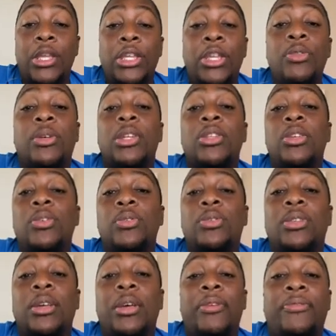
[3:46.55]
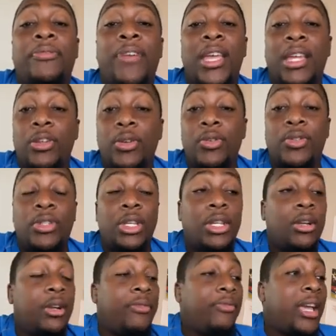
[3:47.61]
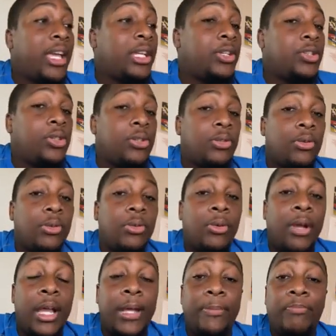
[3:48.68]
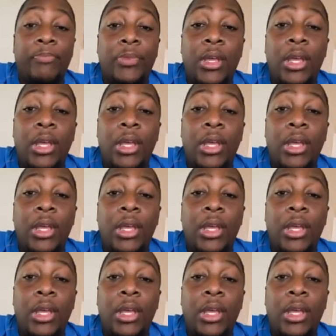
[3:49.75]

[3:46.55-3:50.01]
You can use fake news to your advantage, right?